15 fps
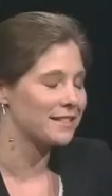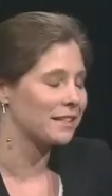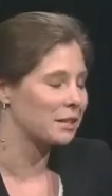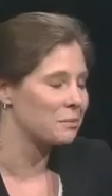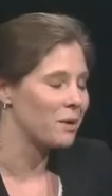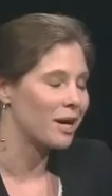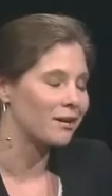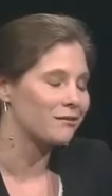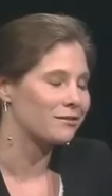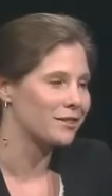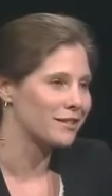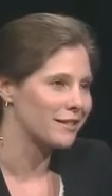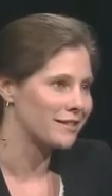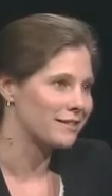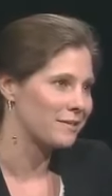it's a good model for a
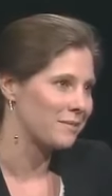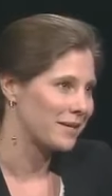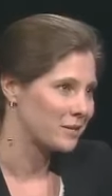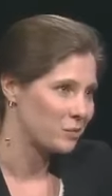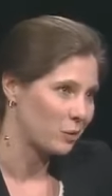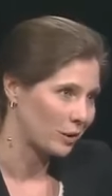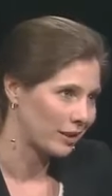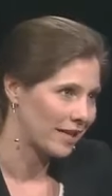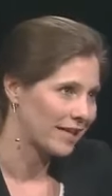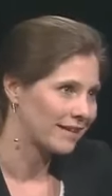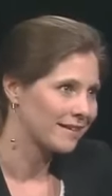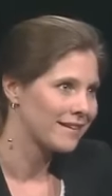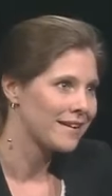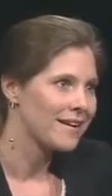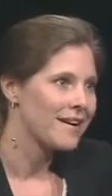system that's
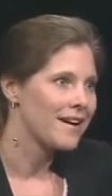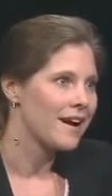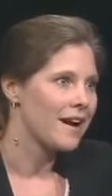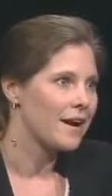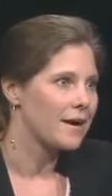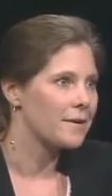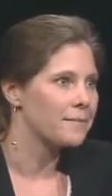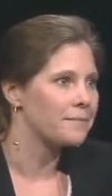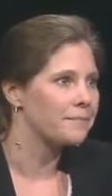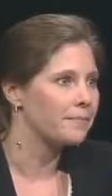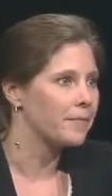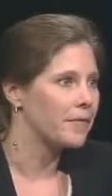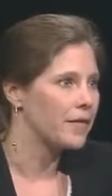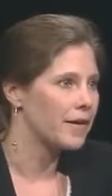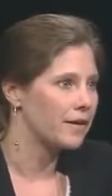working. Um,
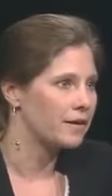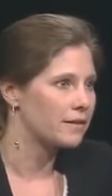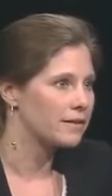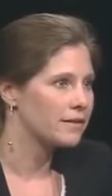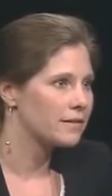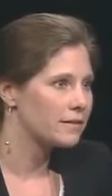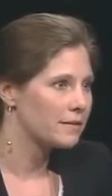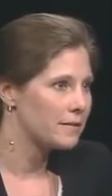what's the big,